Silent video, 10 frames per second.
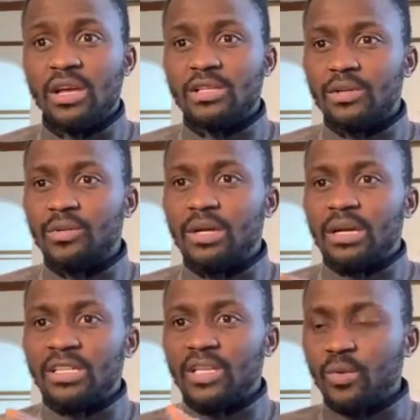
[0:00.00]
So
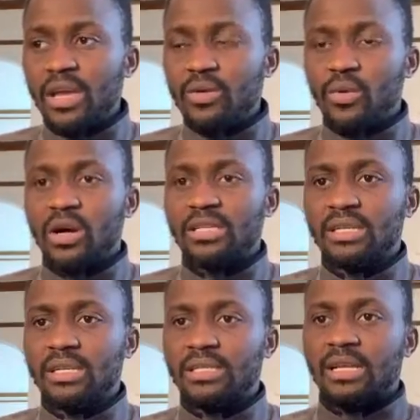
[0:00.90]
the way it works
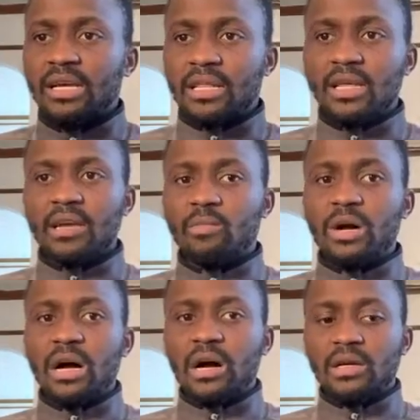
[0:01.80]
is, think
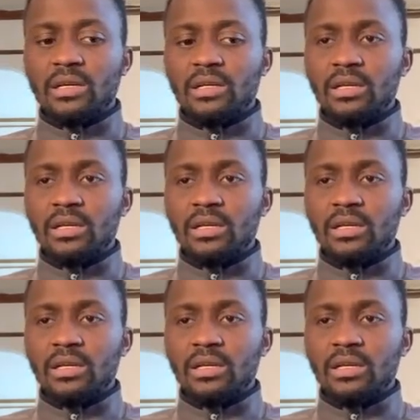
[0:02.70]
about,